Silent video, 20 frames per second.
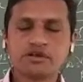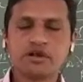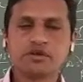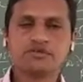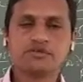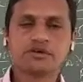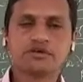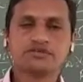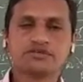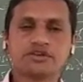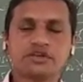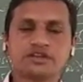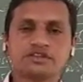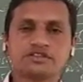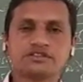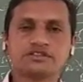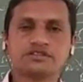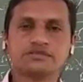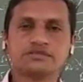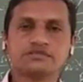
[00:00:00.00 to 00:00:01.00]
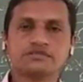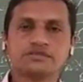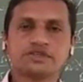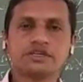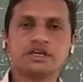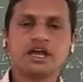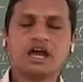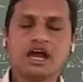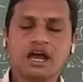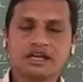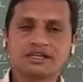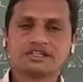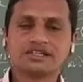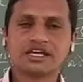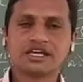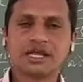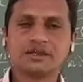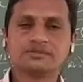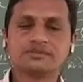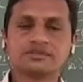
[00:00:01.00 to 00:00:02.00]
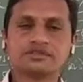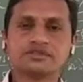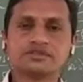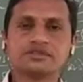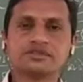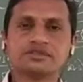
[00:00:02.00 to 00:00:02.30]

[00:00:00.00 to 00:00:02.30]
Copperfield's Hard Times,